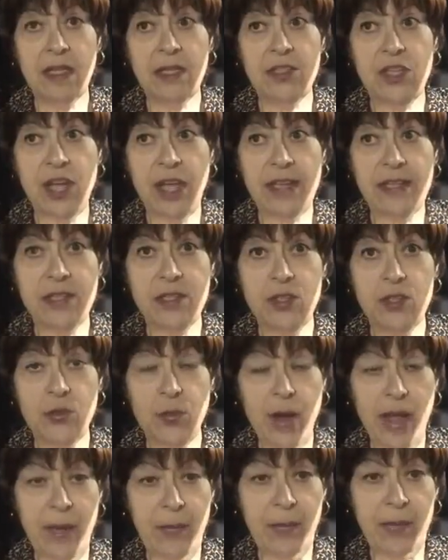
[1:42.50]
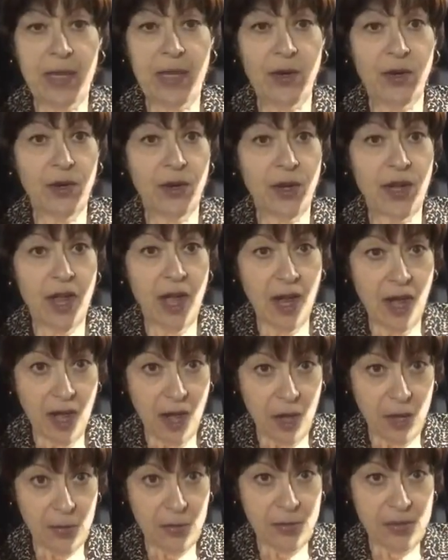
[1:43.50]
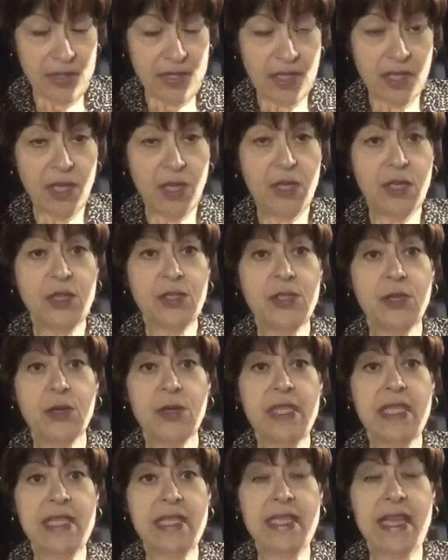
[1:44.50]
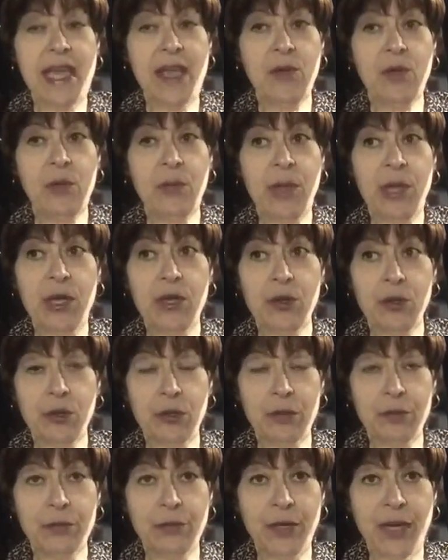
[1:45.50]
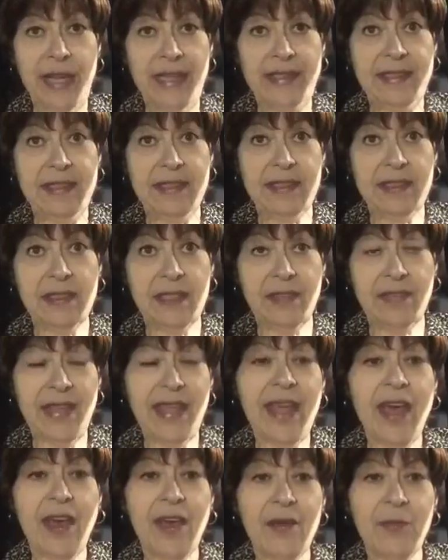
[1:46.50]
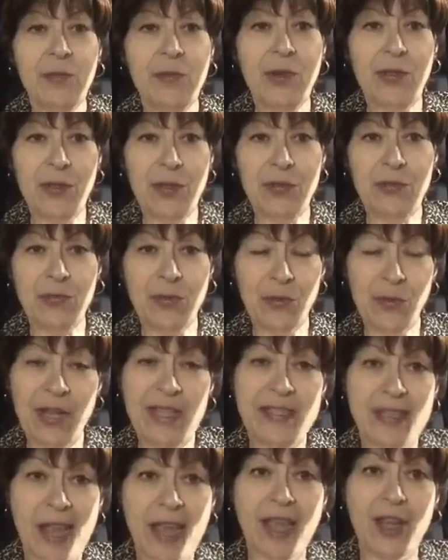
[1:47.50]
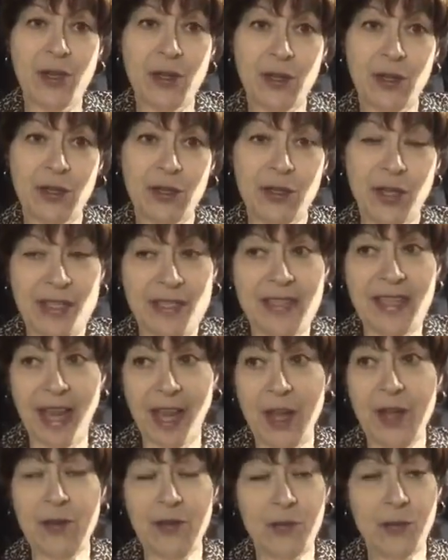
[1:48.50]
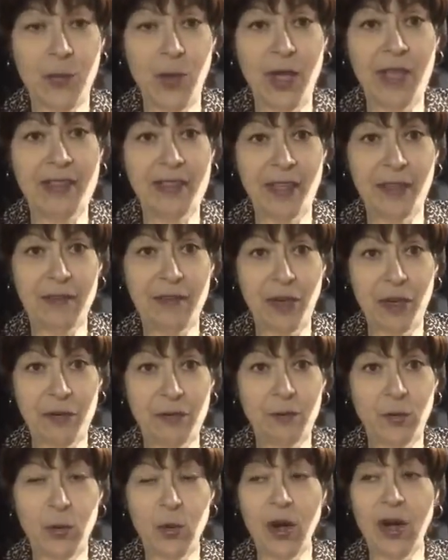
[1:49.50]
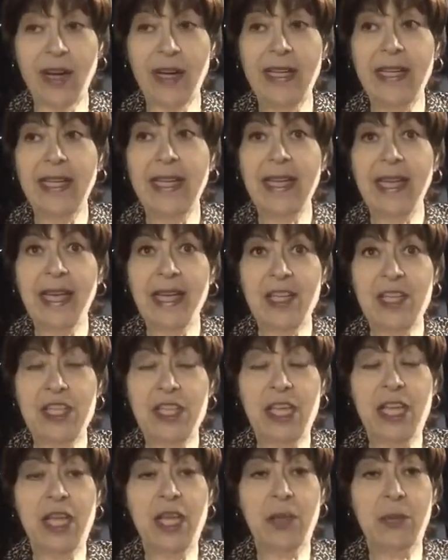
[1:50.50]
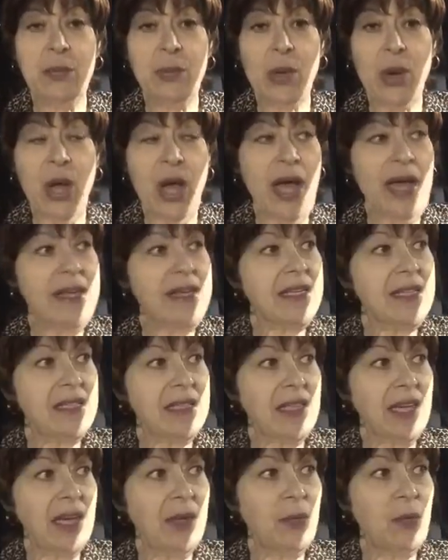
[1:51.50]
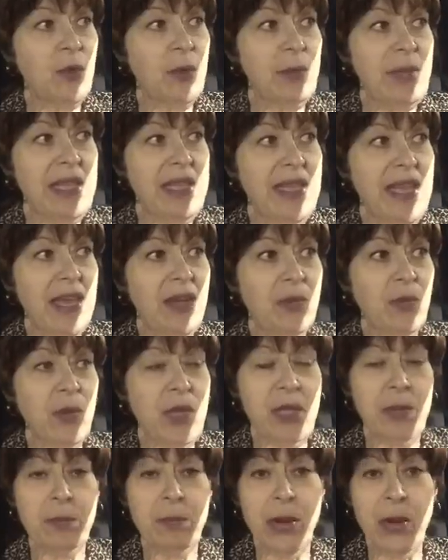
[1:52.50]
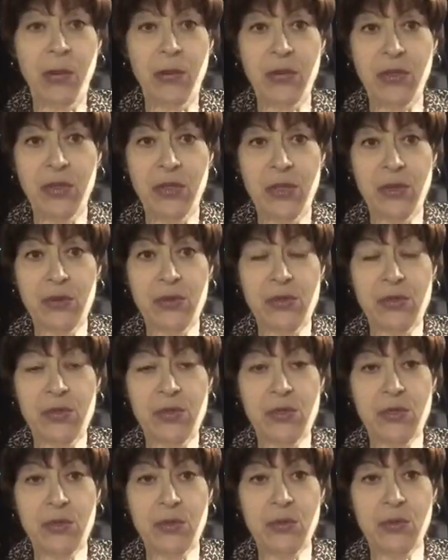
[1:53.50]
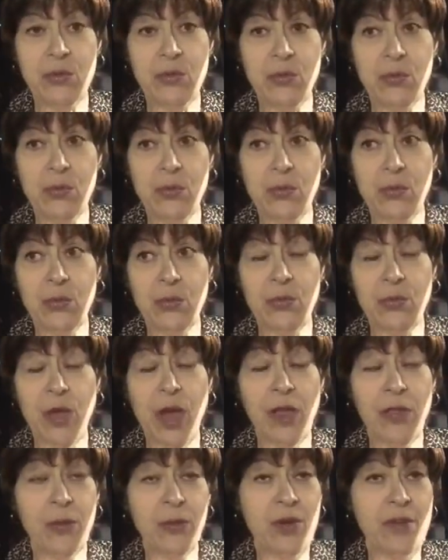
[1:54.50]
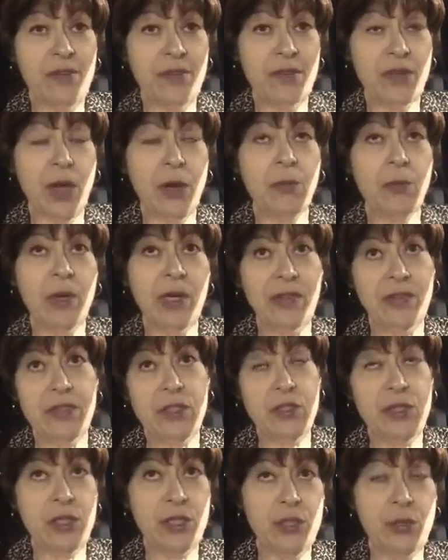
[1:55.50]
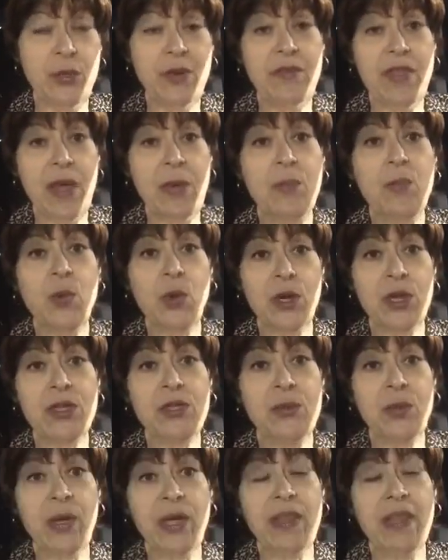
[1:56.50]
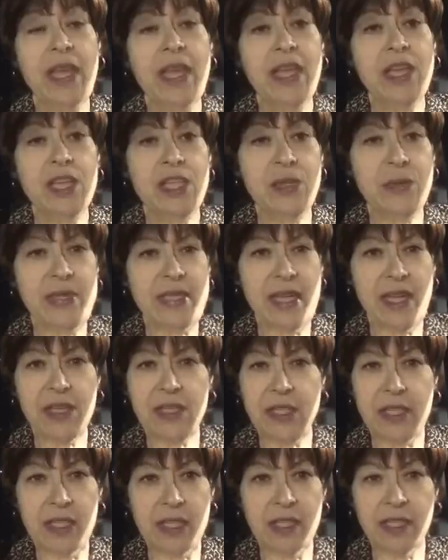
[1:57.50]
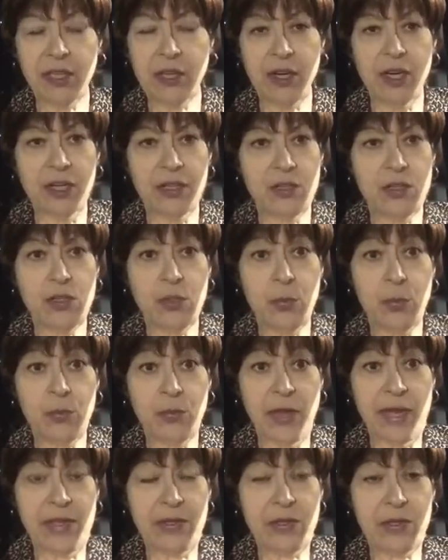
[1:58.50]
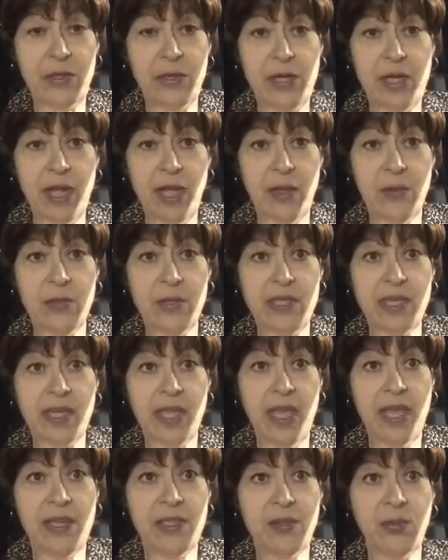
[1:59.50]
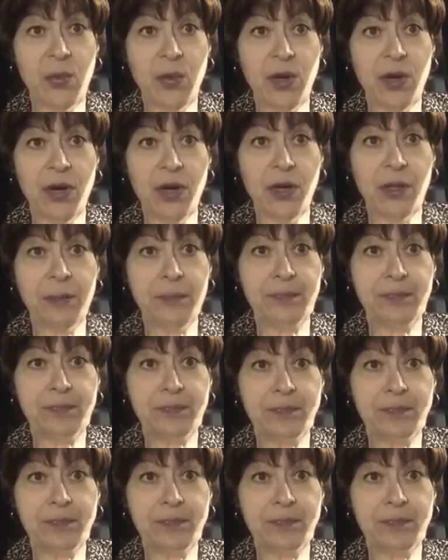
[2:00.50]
just dropping her carbs. So today we met a girlfriend, a second one of our four, and she had brought a woman that we both used to, all three of, well, the two of them worked with. She was actually a clerical supervisor and I was a caseworker.